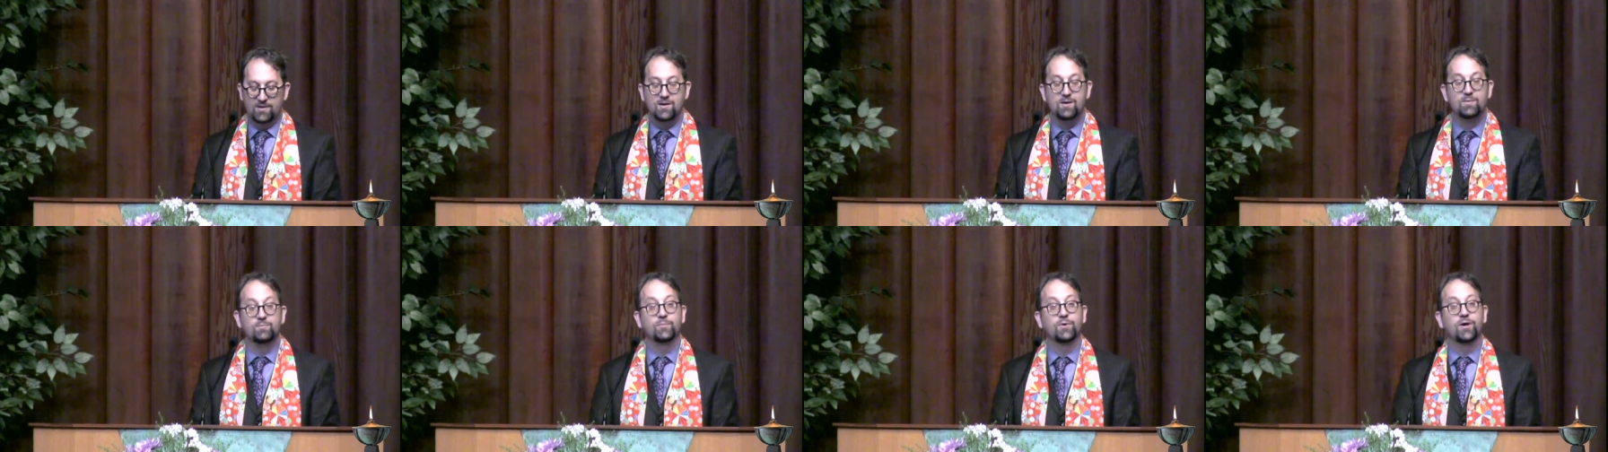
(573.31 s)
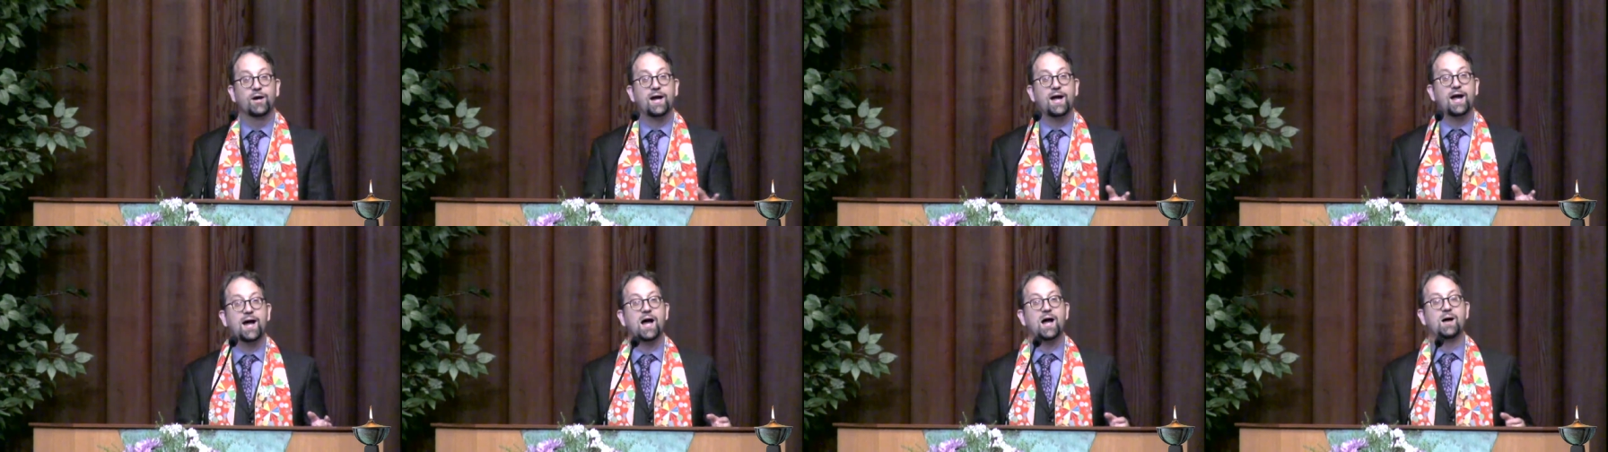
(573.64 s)

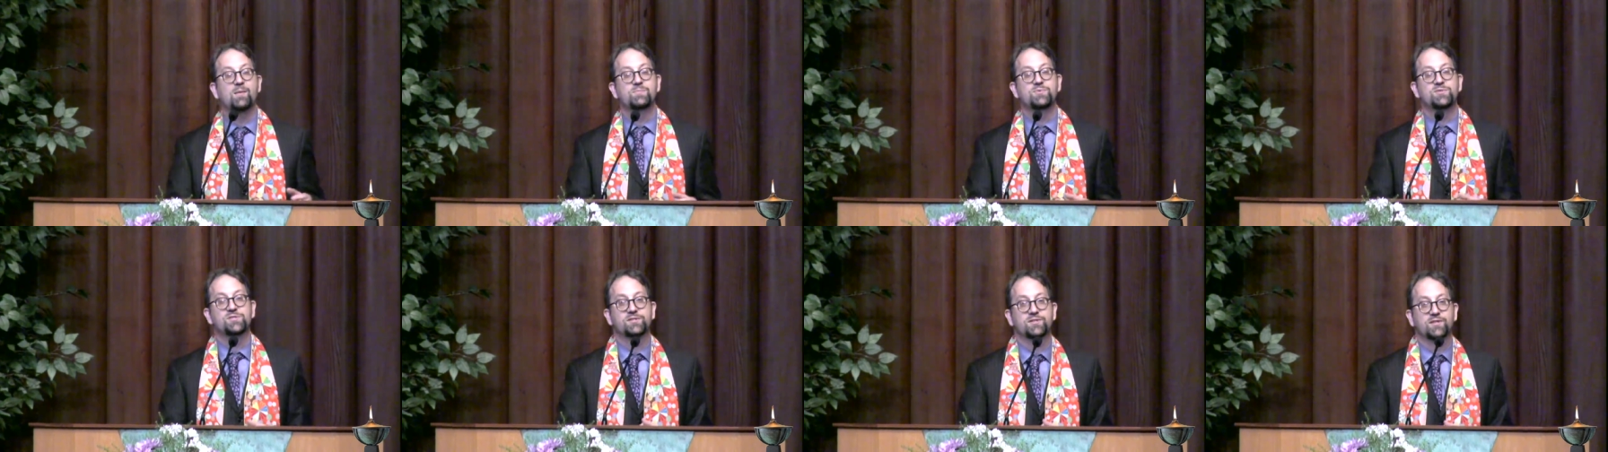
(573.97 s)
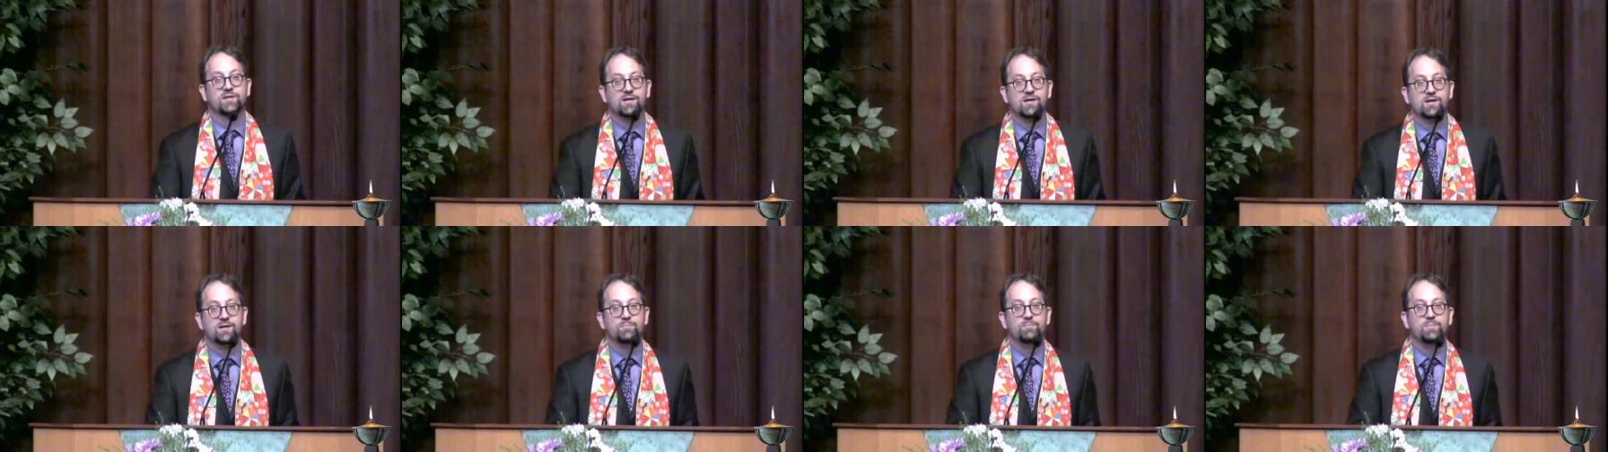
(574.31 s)
Perhaps
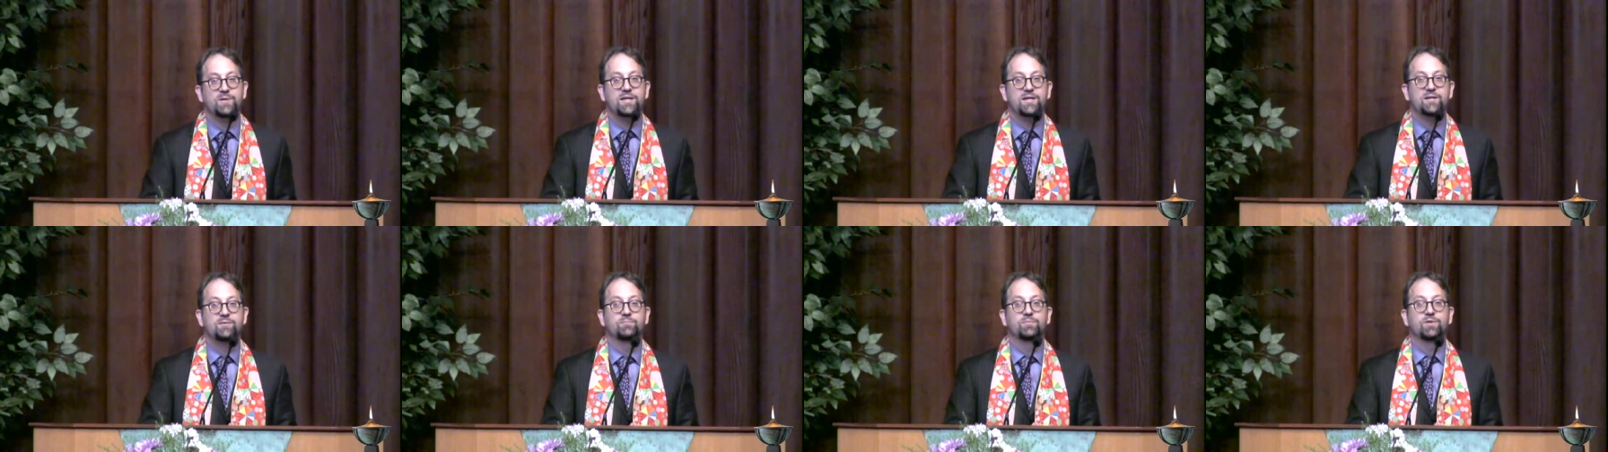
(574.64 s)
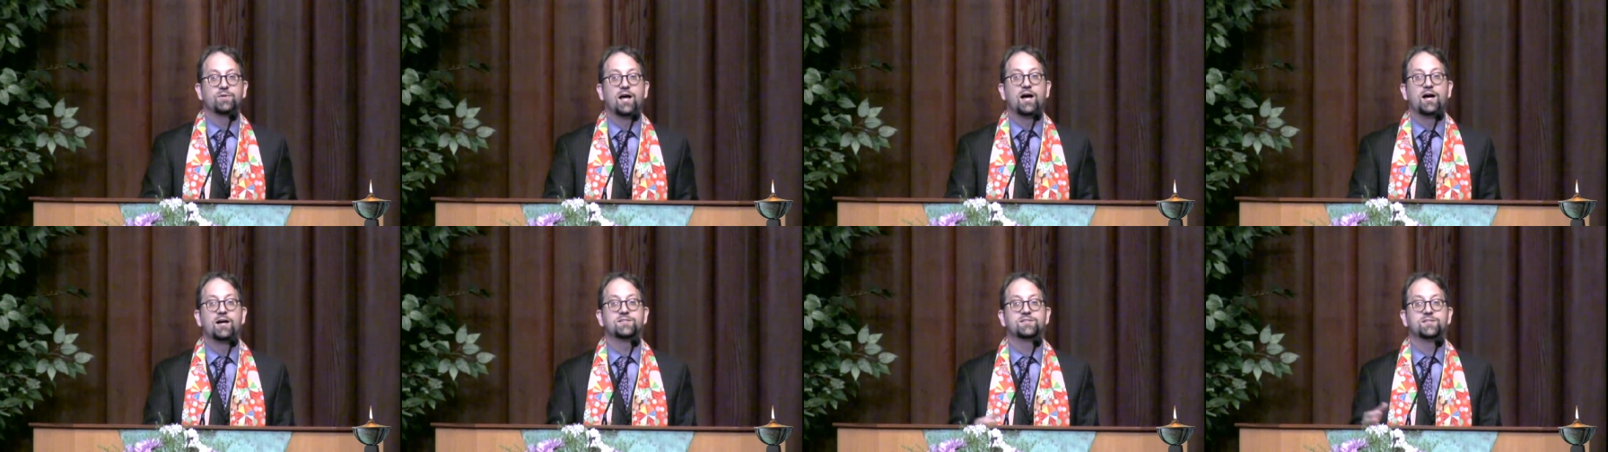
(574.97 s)
the bean
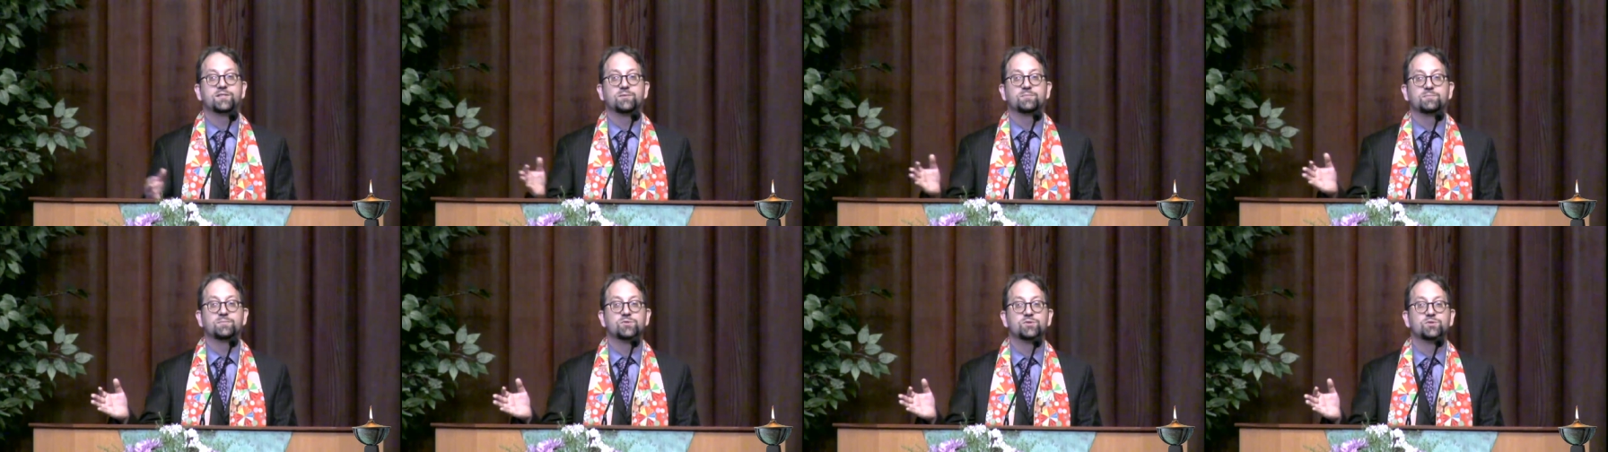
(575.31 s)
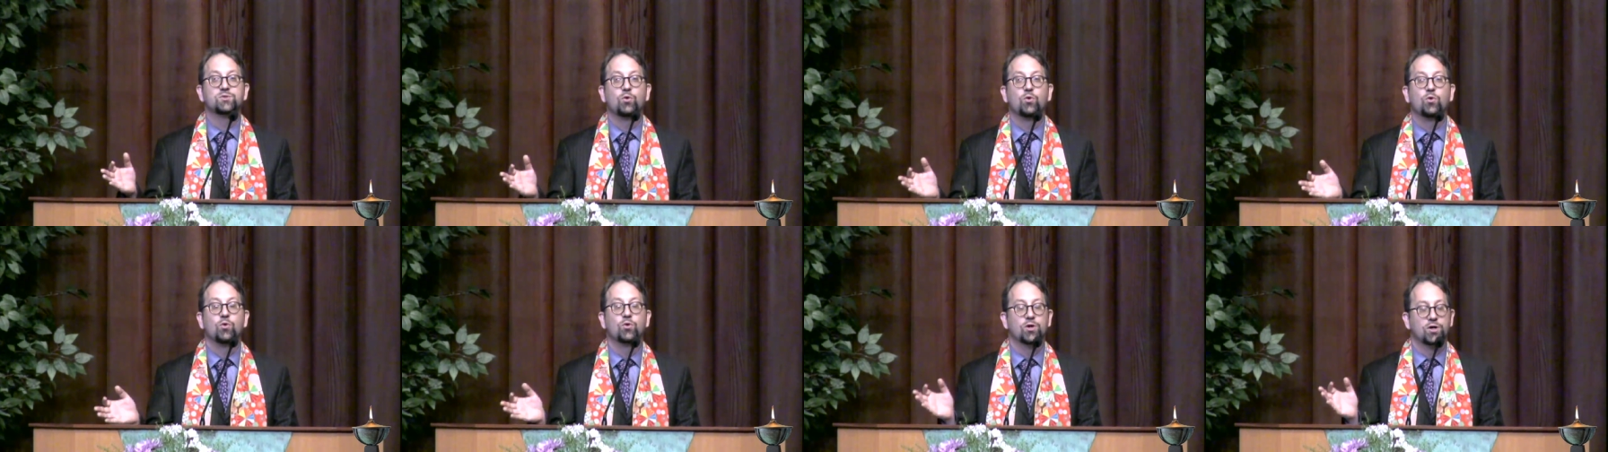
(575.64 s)
blossoms
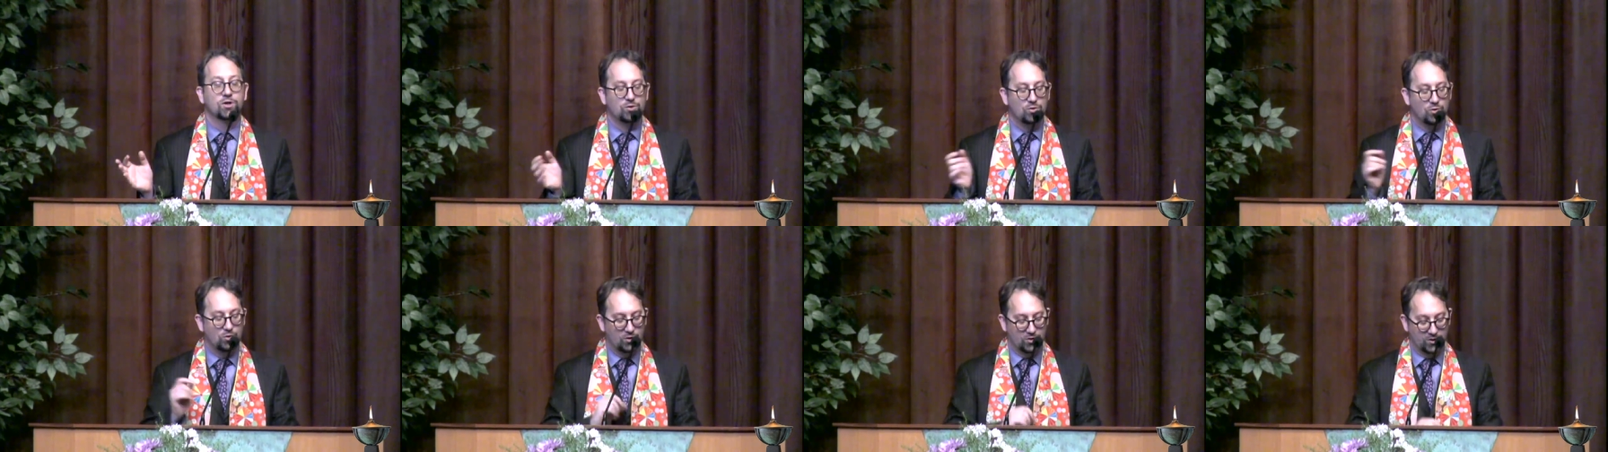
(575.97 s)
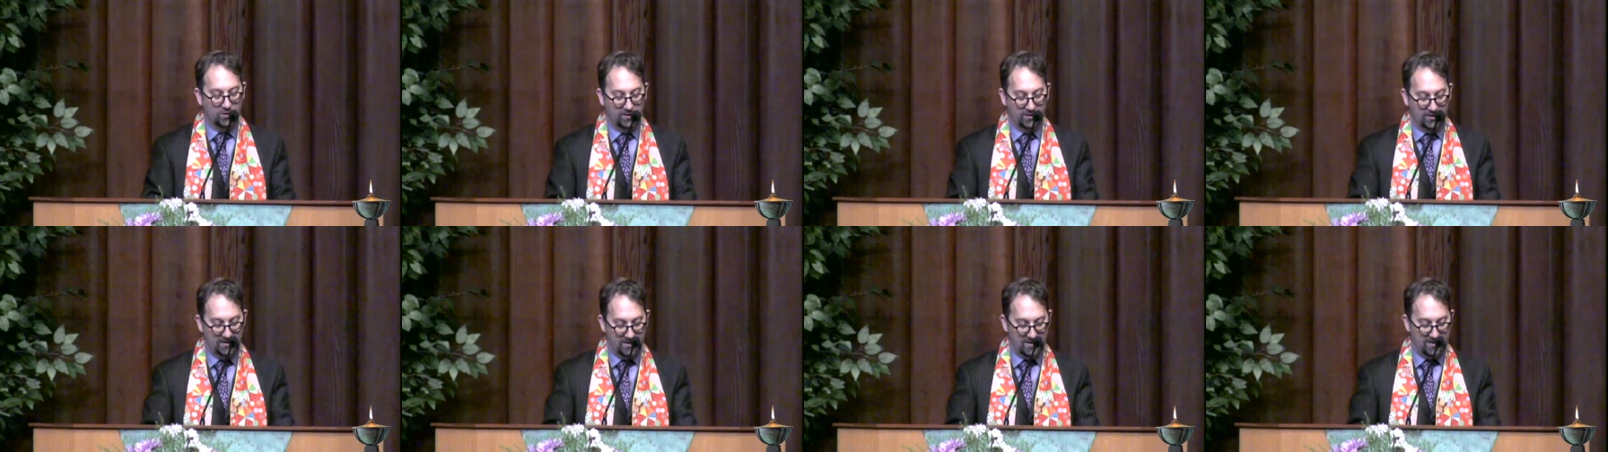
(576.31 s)
or
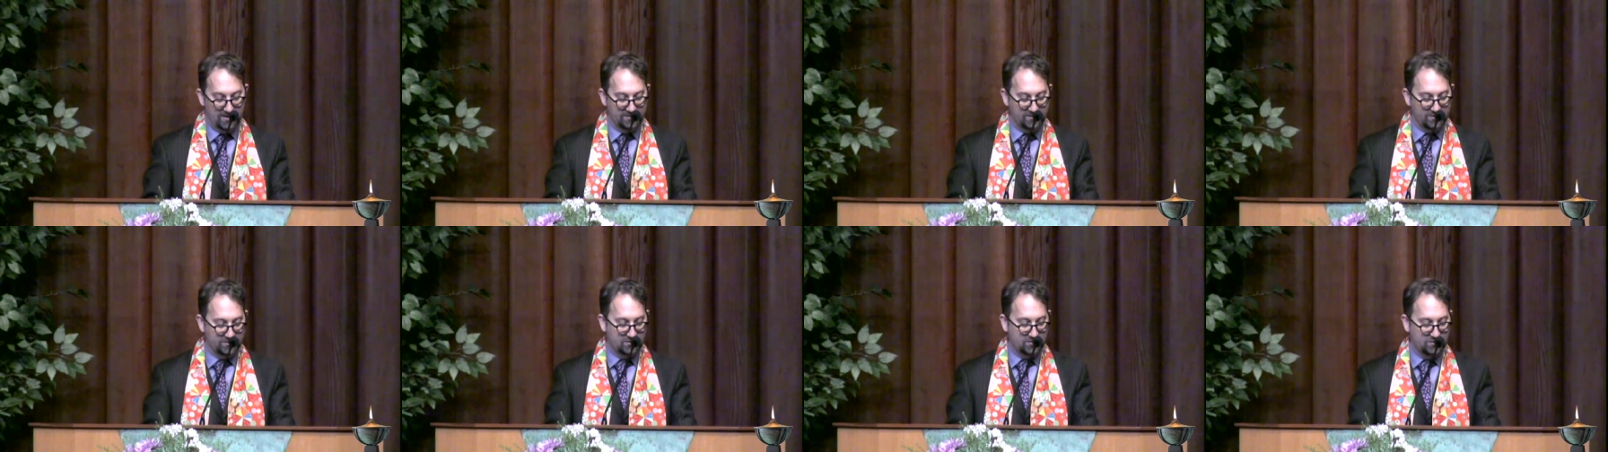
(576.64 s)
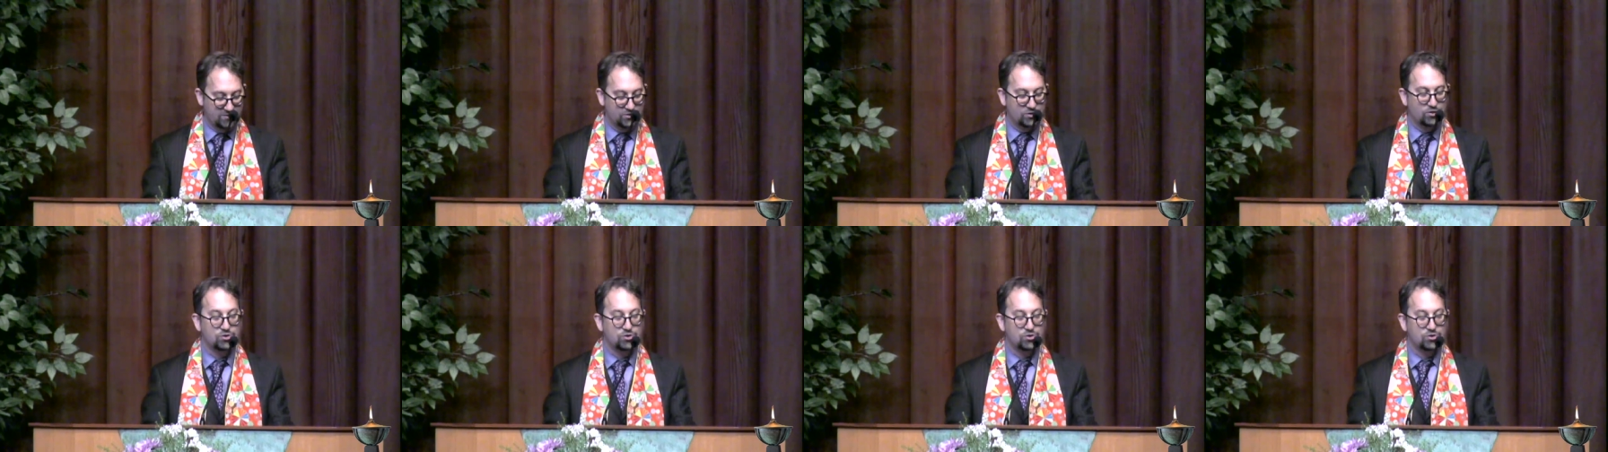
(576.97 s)
corn husks